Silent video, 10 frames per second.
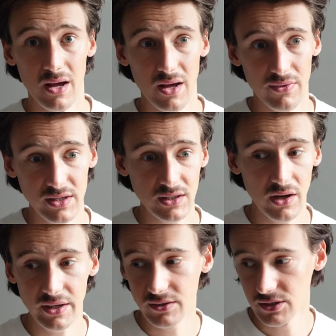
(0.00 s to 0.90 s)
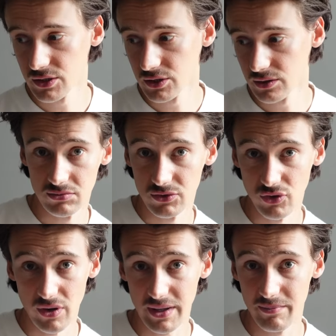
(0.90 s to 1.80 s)
and then kind of just
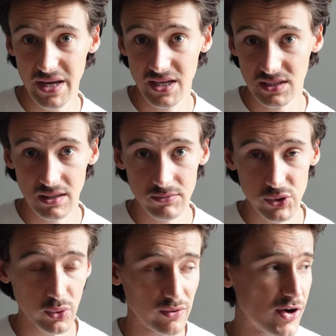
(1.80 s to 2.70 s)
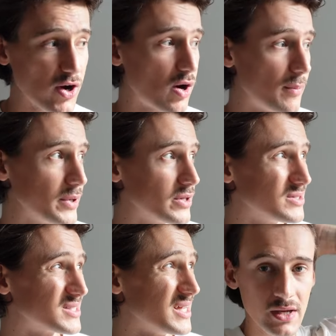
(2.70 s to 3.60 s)
try and make some sort of art
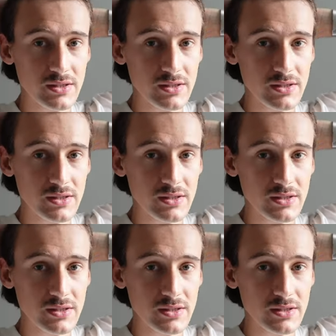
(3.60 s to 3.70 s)
because